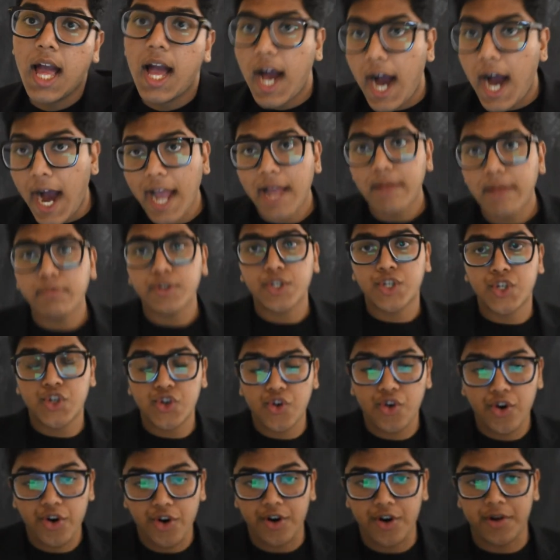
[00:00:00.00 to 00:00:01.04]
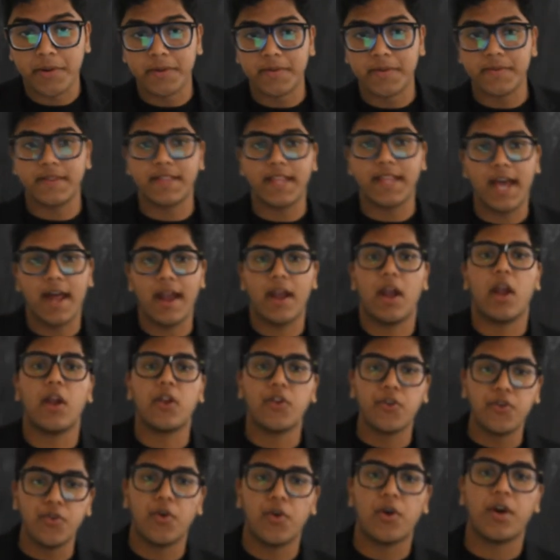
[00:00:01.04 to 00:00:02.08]
I am sure that
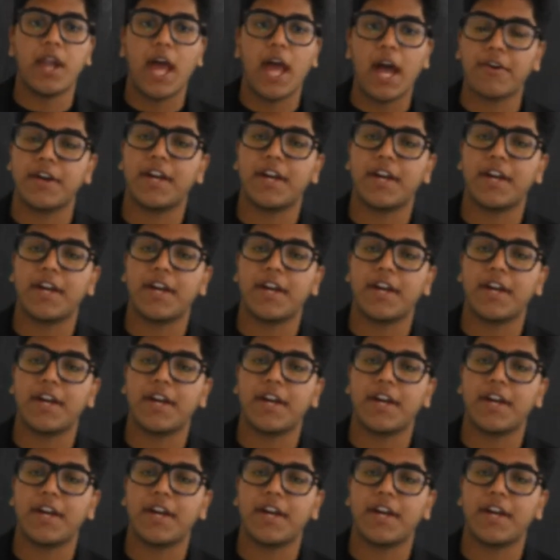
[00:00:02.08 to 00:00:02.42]
you are now